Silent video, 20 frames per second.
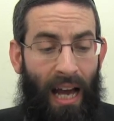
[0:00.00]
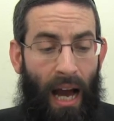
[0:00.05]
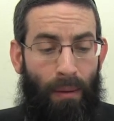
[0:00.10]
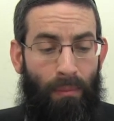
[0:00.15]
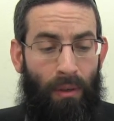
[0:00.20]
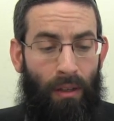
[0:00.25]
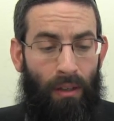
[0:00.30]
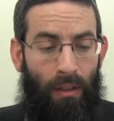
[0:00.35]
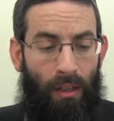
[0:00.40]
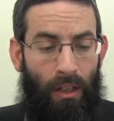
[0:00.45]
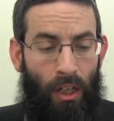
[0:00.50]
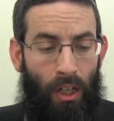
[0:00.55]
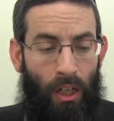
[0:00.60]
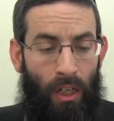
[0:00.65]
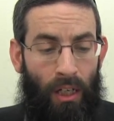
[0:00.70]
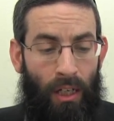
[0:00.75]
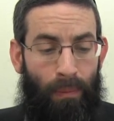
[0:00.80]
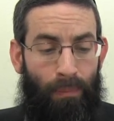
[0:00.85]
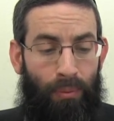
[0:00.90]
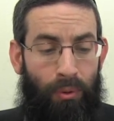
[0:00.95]
amma
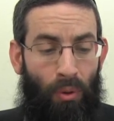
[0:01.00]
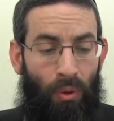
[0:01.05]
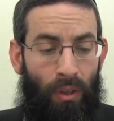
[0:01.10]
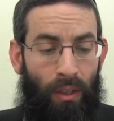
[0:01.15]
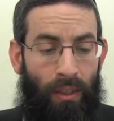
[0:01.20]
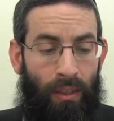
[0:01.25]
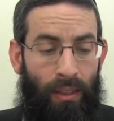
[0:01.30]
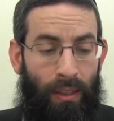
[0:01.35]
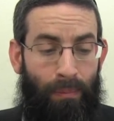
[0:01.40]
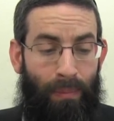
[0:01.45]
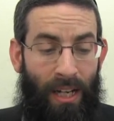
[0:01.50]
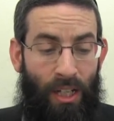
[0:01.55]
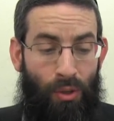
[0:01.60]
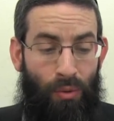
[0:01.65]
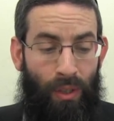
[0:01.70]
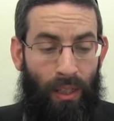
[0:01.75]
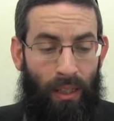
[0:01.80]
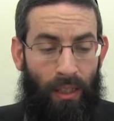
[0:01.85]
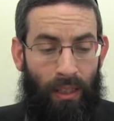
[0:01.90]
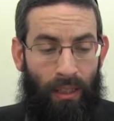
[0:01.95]
employed in
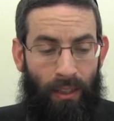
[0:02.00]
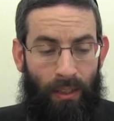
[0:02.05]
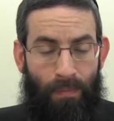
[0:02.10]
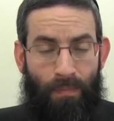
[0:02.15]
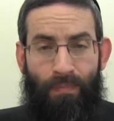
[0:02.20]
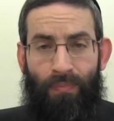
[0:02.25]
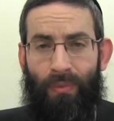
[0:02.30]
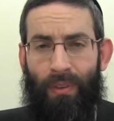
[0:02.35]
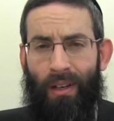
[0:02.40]
measuring the